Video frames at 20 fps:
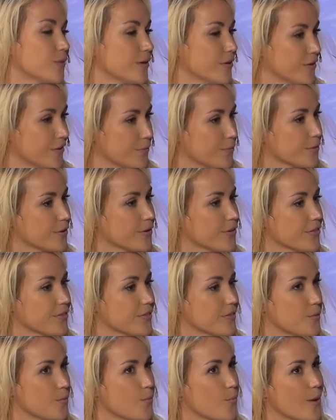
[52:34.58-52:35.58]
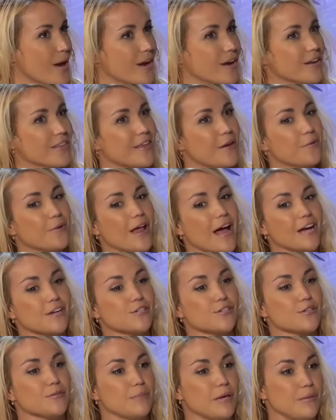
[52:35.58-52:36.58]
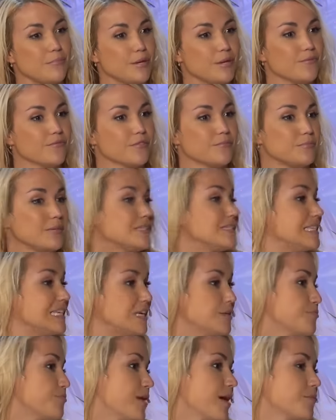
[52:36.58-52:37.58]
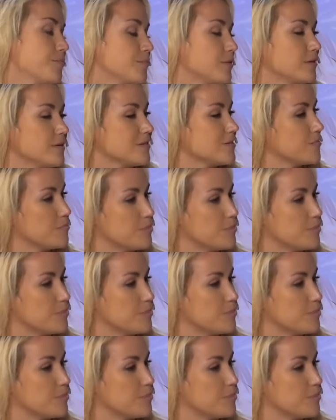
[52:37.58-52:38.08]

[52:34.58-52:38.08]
where, where, where they will actually maybe even be seen by millions